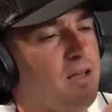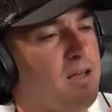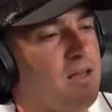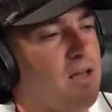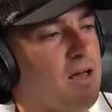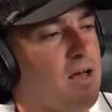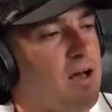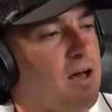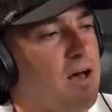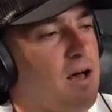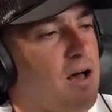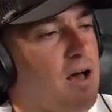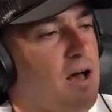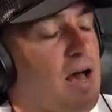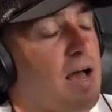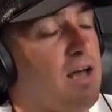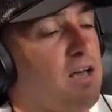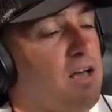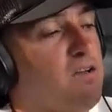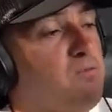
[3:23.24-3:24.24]

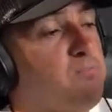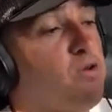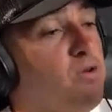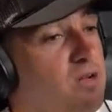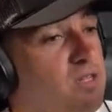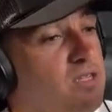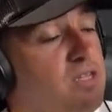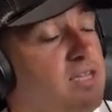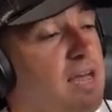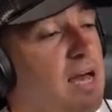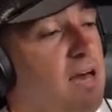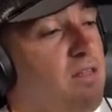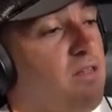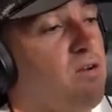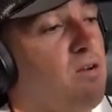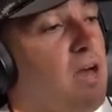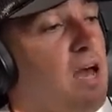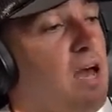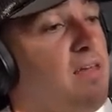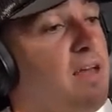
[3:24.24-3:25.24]
I pulled it together,
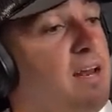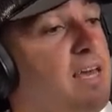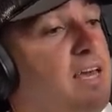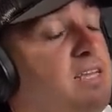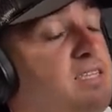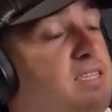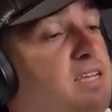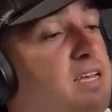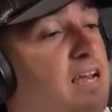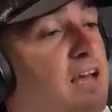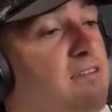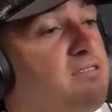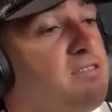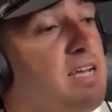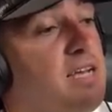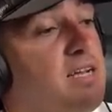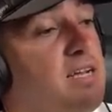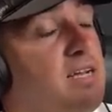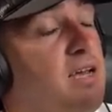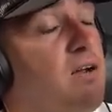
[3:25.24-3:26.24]
and then he DNF'd
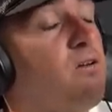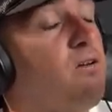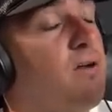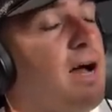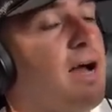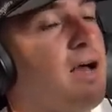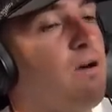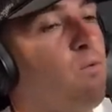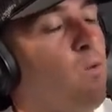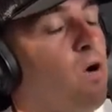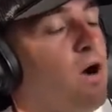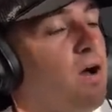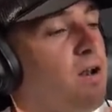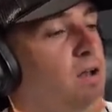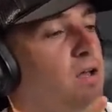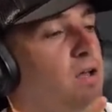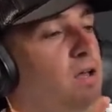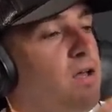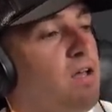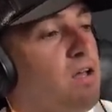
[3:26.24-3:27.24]
San Diego, and I won.
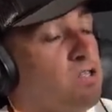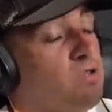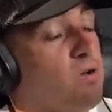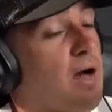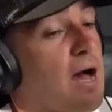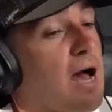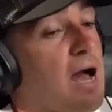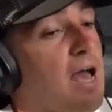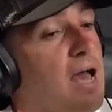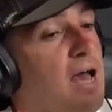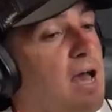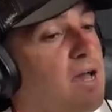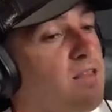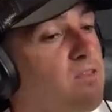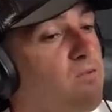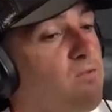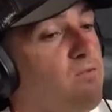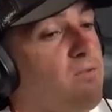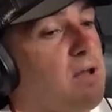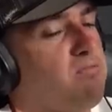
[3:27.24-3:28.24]
So I had
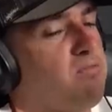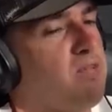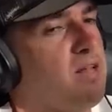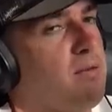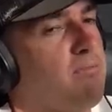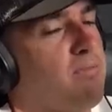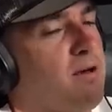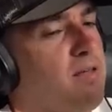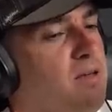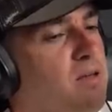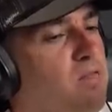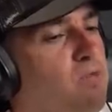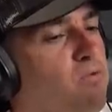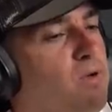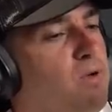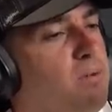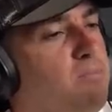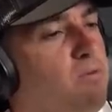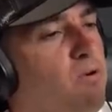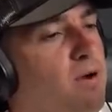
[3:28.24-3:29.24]
the red plate by like 3
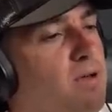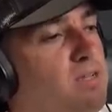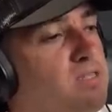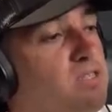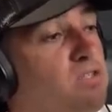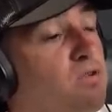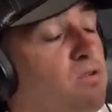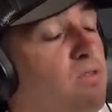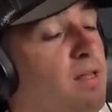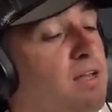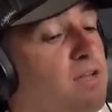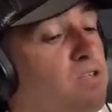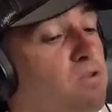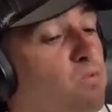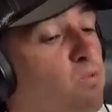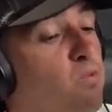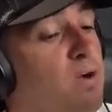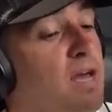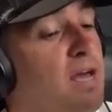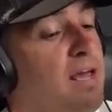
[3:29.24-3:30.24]
points. So like
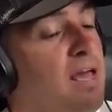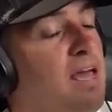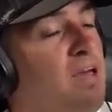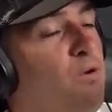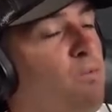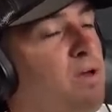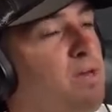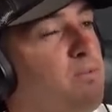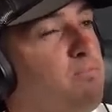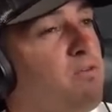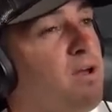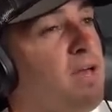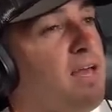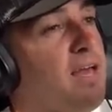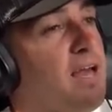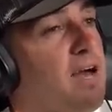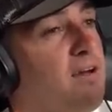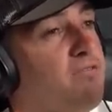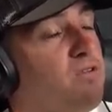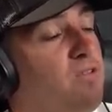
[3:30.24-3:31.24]
we had an 8-week break
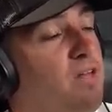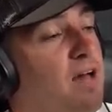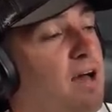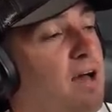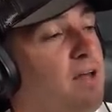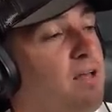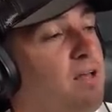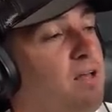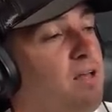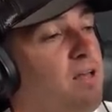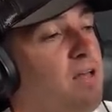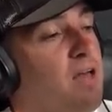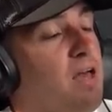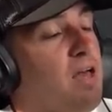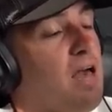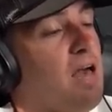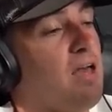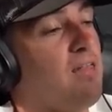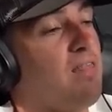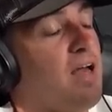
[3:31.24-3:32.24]
after that,
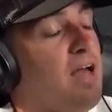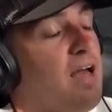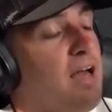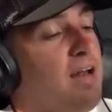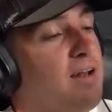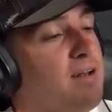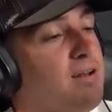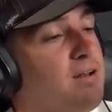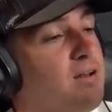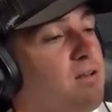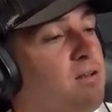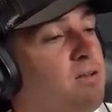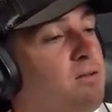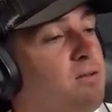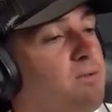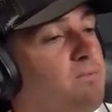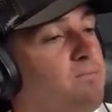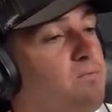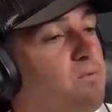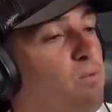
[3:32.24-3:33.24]
and then
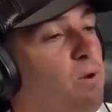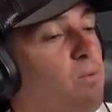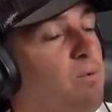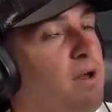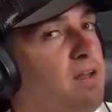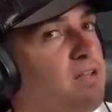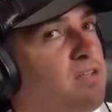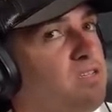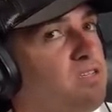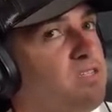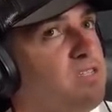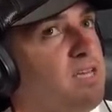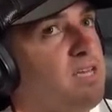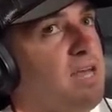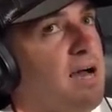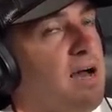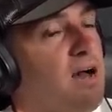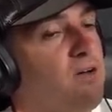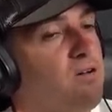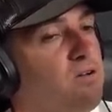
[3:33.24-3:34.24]
we went into
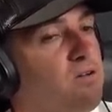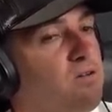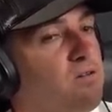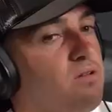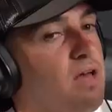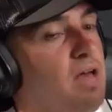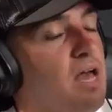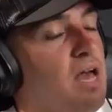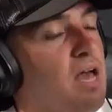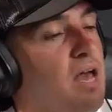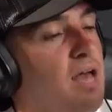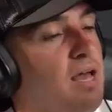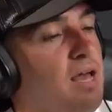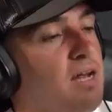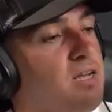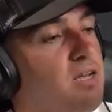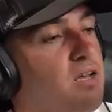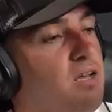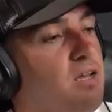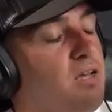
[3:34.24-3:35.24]
Seattle, and
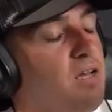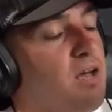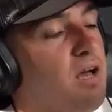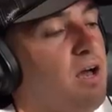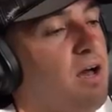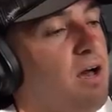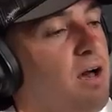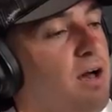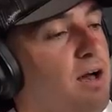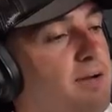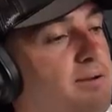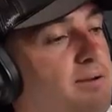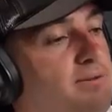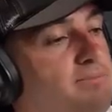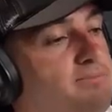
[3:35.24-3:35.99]
I